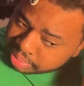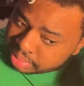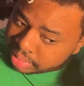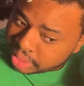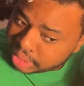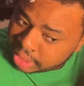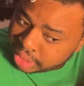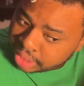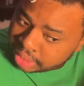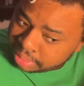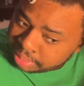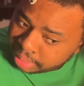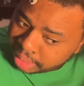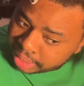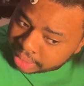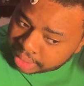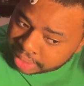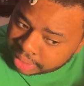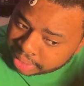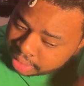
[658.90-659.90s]
in my
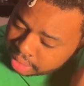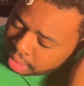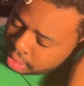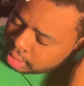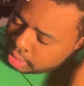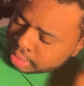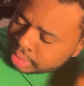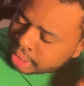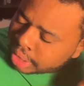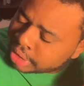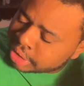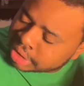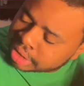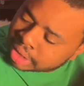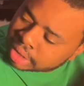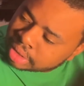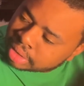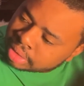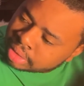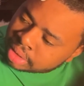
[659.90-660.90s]
hair. Or not
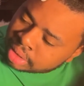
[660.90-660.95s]
gel,